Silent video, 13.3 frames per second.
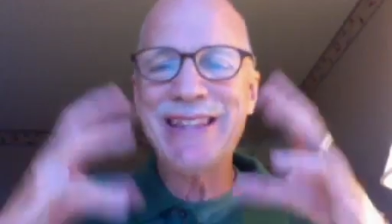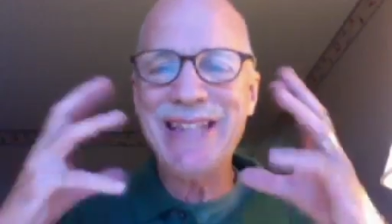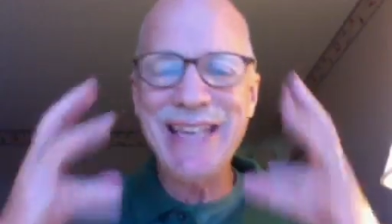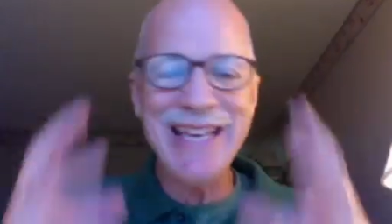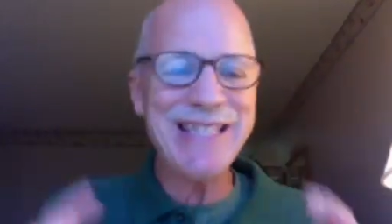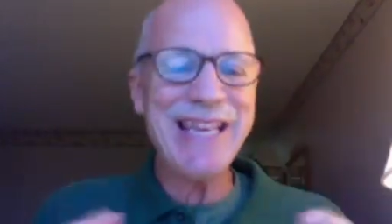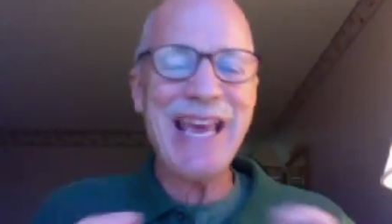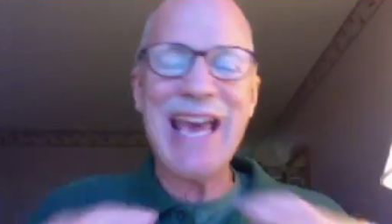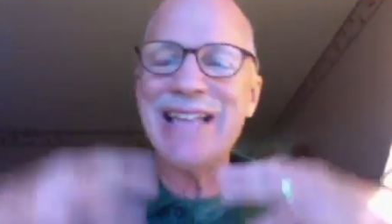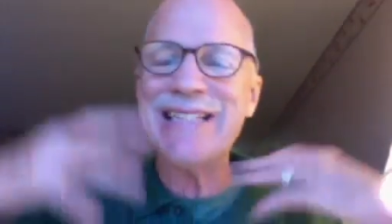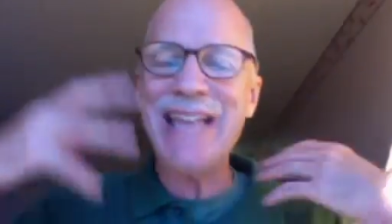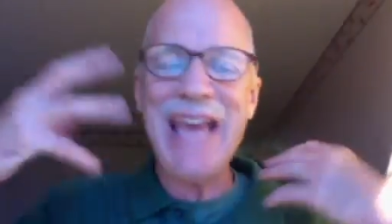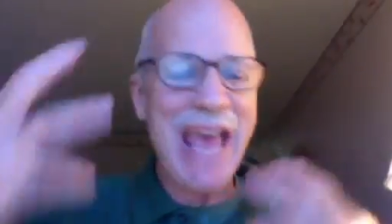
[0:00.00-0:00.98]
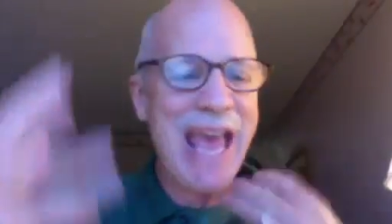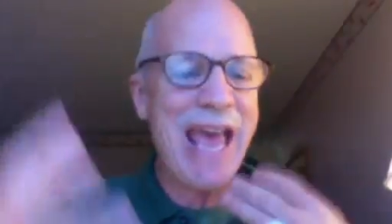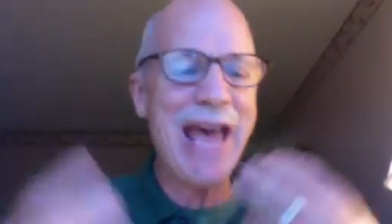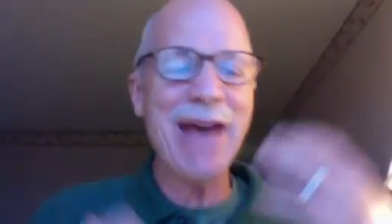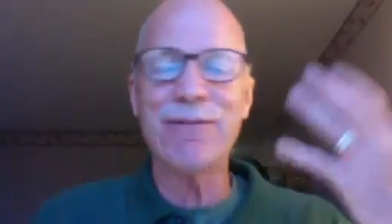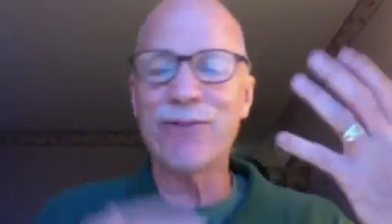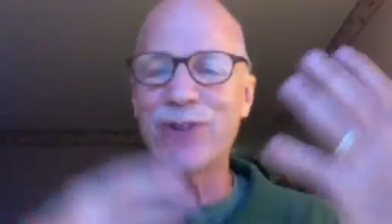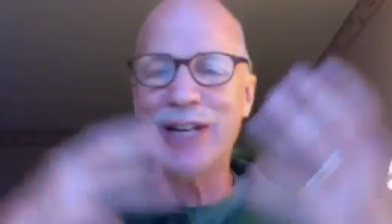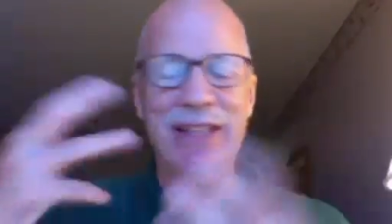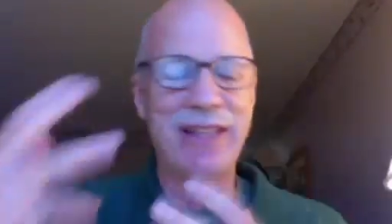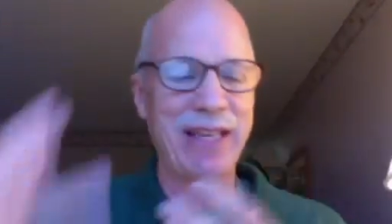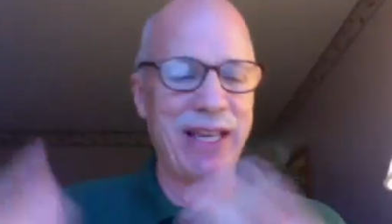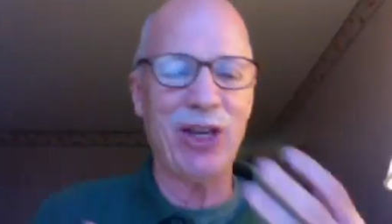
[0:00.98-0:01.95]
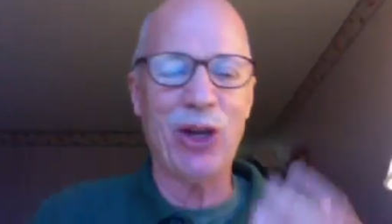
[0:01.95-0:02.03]
this has
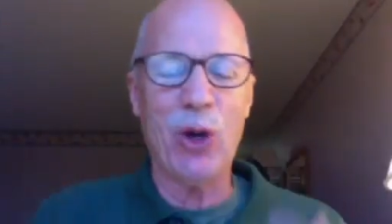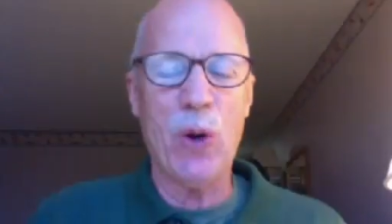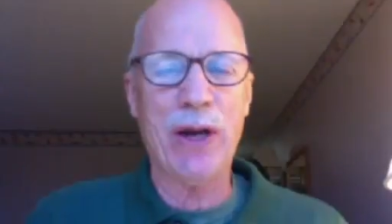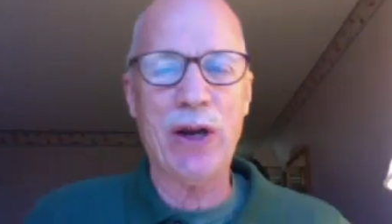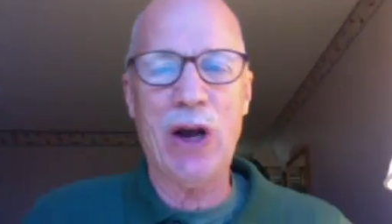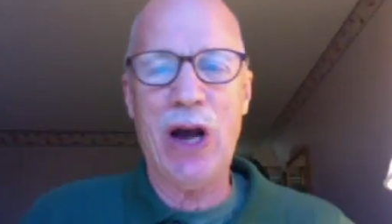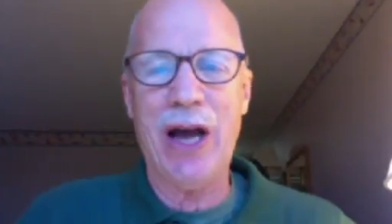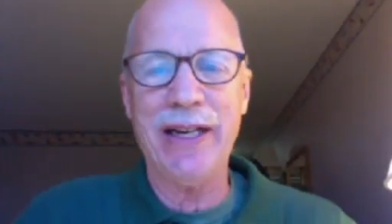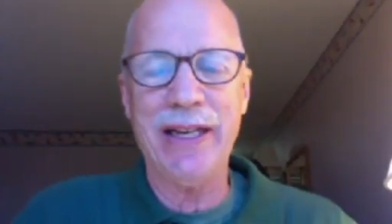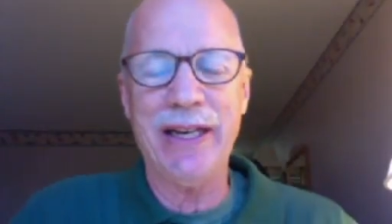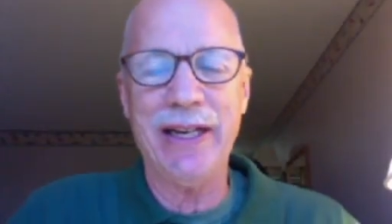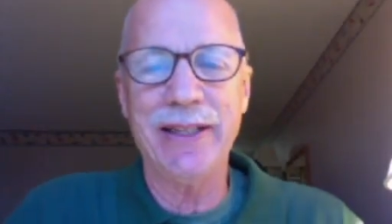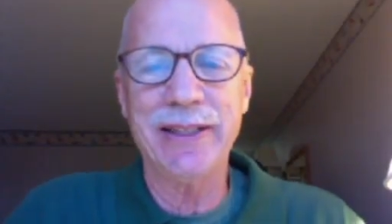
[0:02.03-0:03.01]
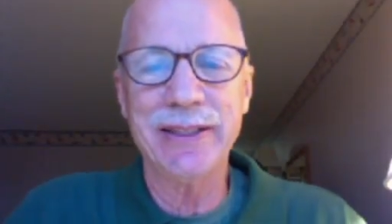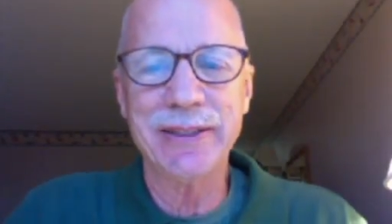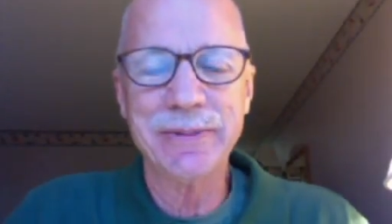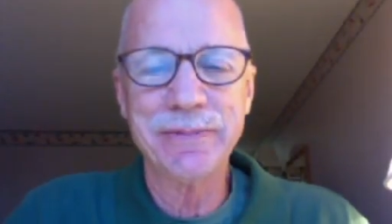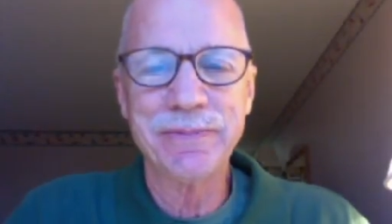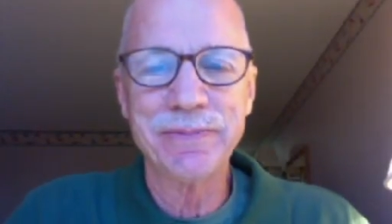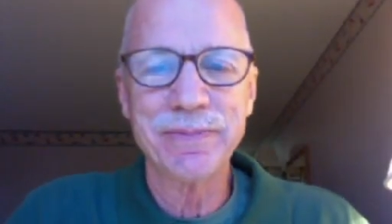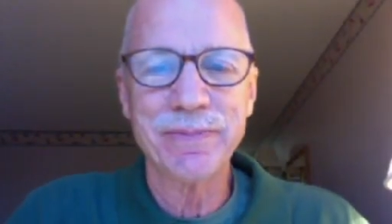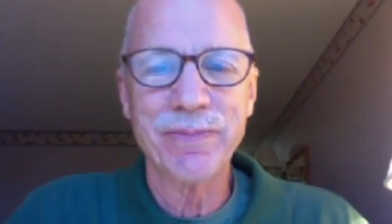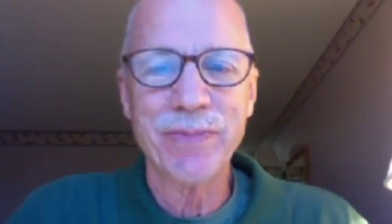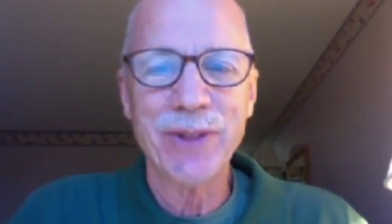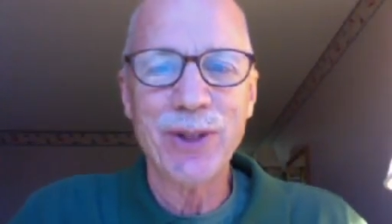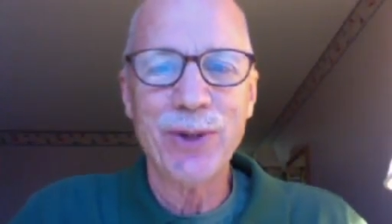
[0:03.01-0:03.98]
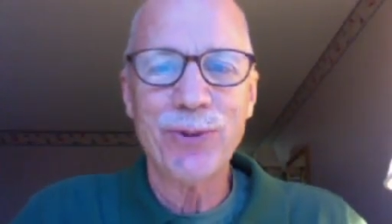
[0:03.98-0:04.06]
everything going on in it.
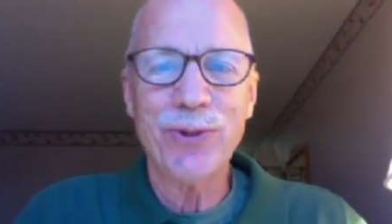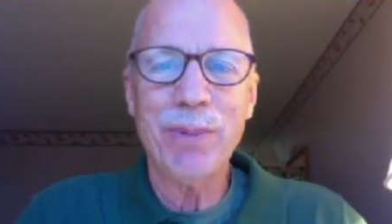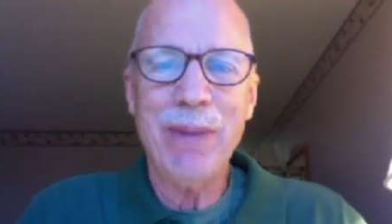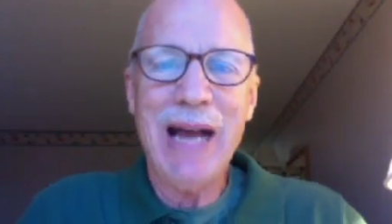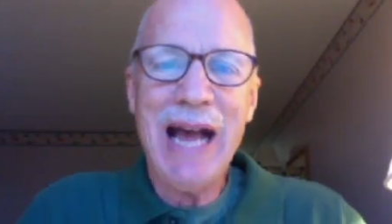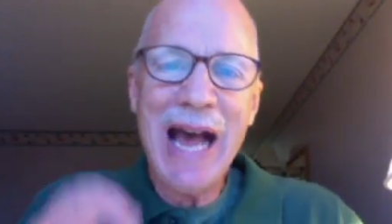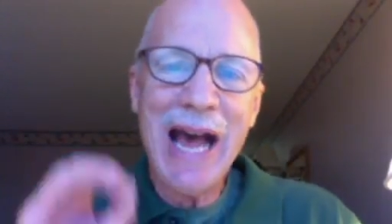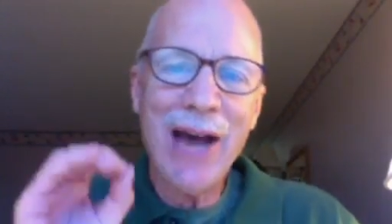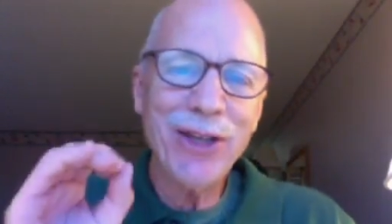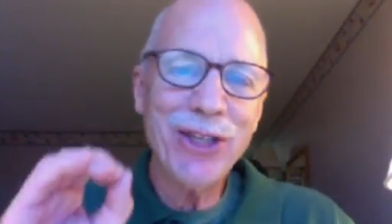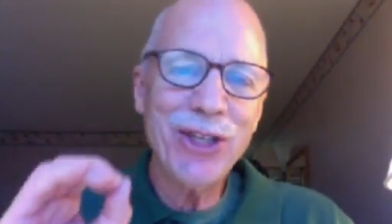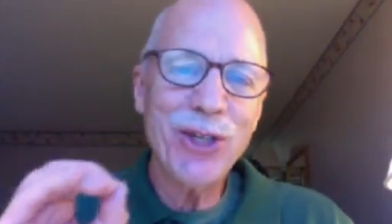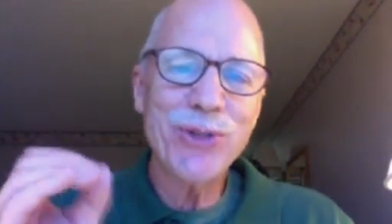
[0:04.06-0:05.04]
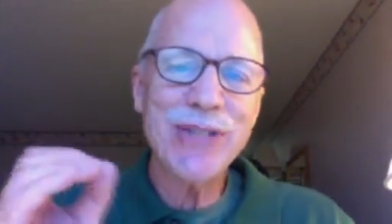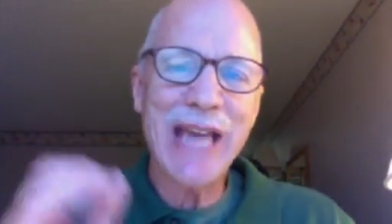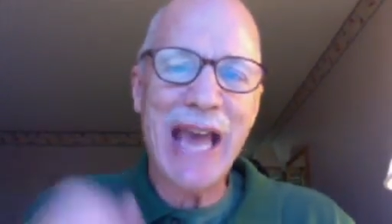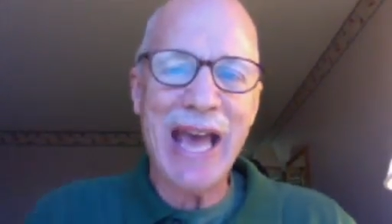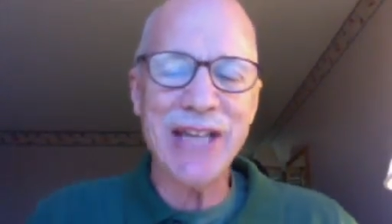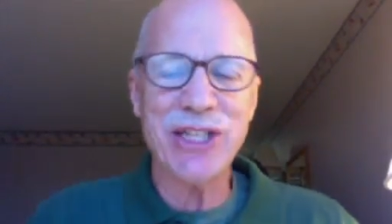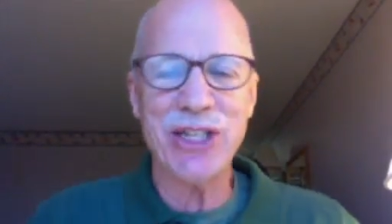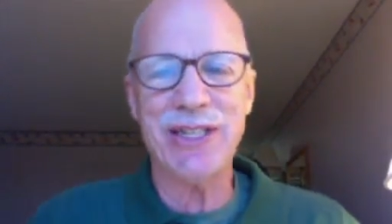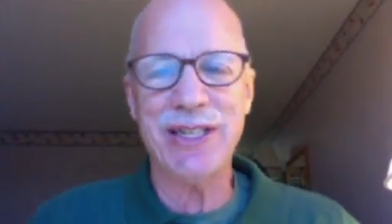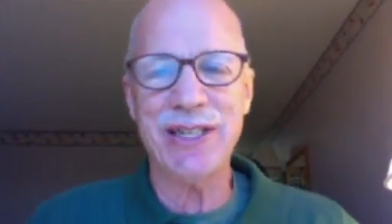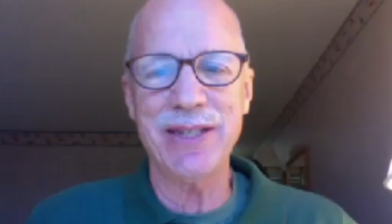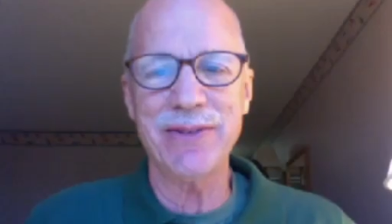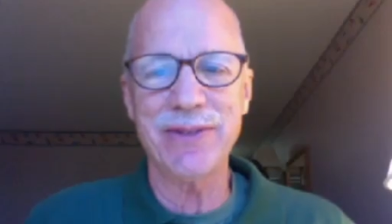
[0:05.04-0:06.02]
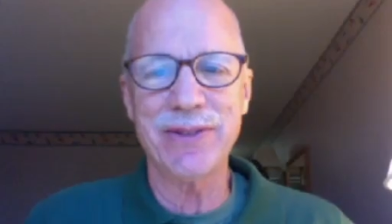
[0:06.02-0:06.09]
From how to use
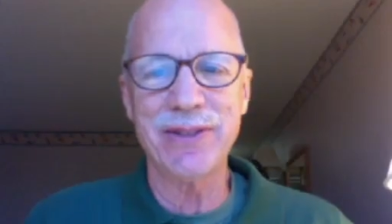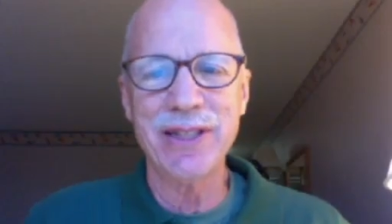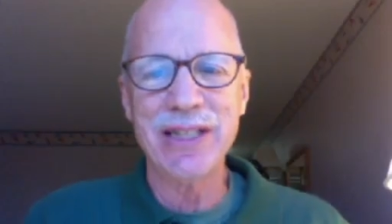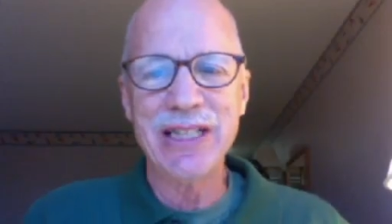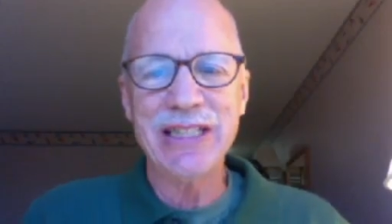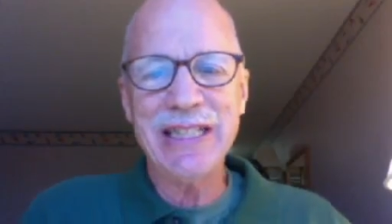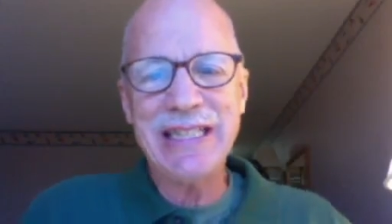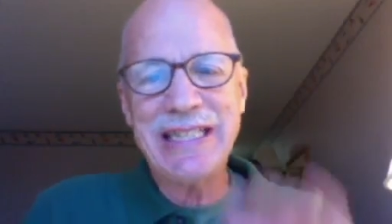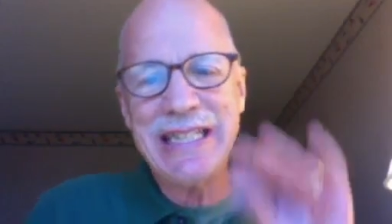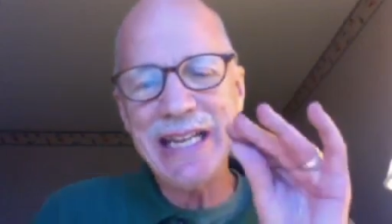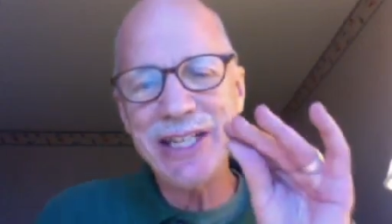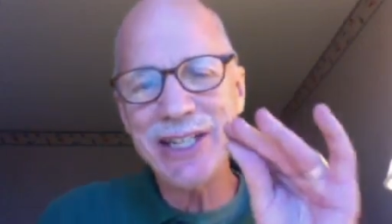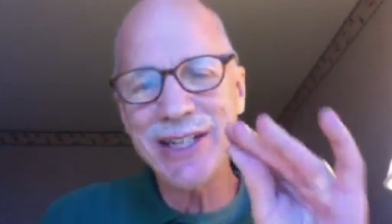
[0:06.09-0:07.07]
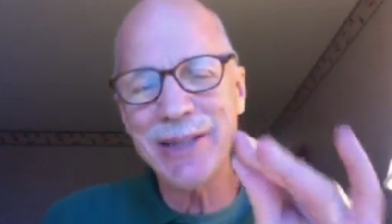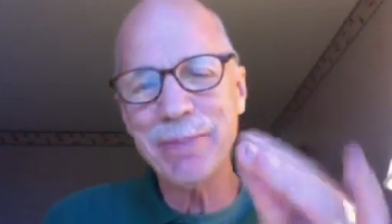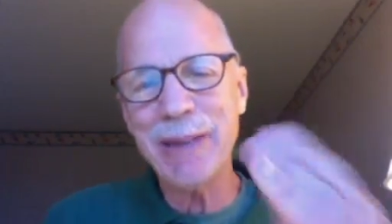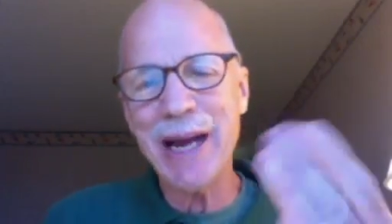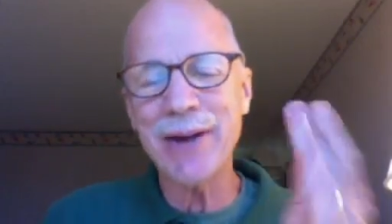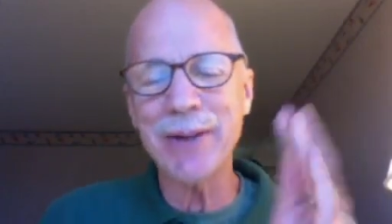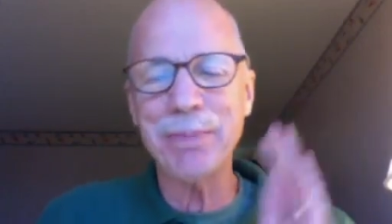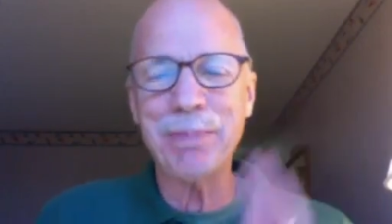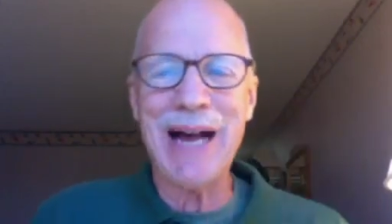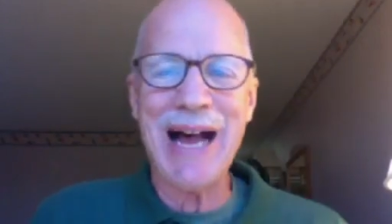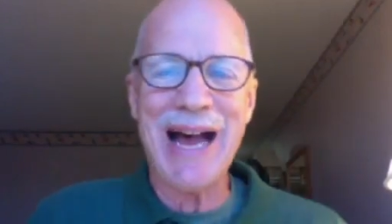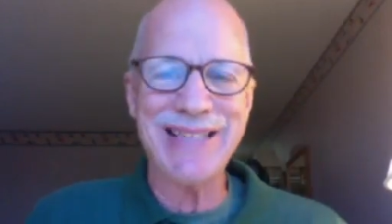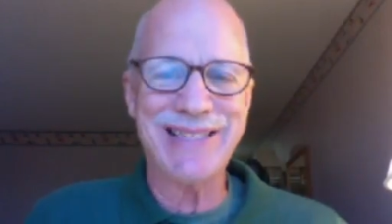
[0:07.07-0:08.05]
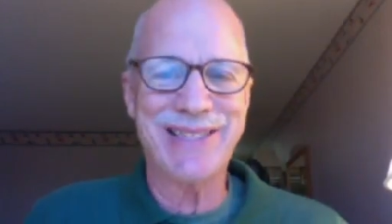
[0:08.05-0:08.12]
adjectives, to teaching about
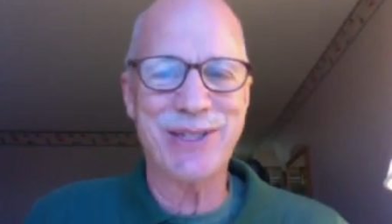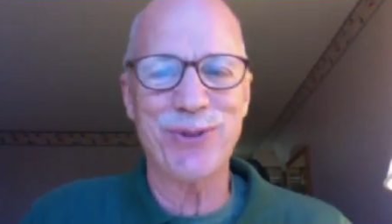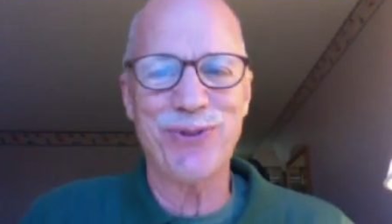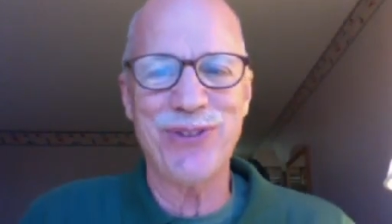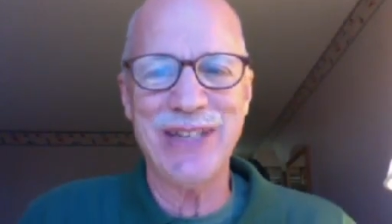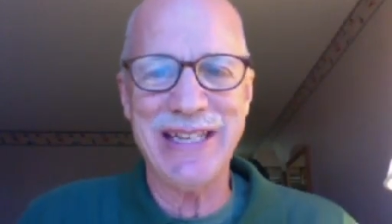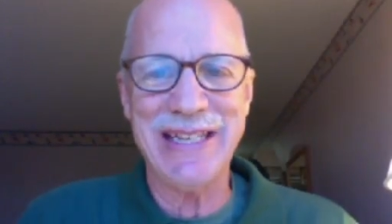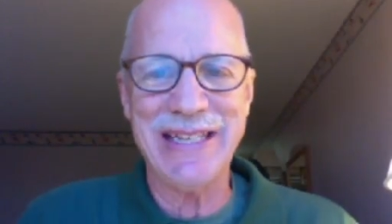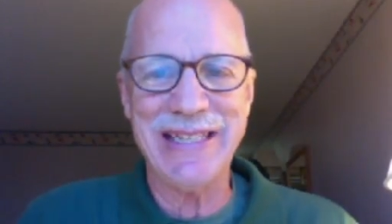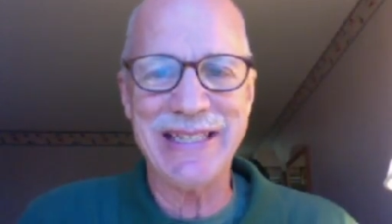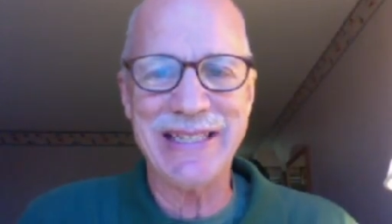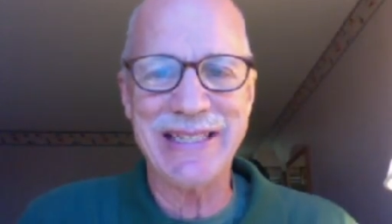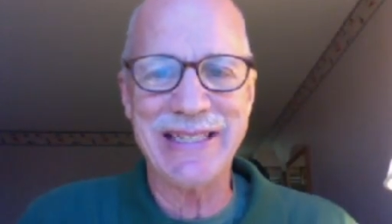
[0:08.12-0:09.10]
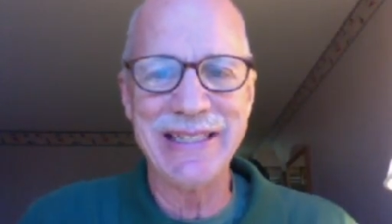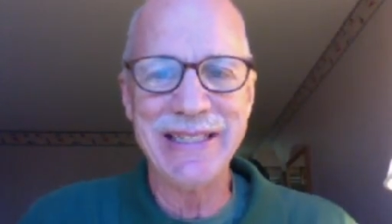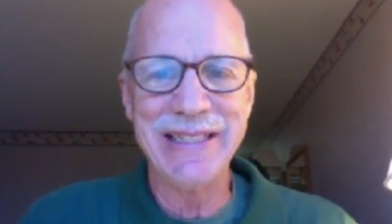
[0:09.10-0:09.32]
apostrophes,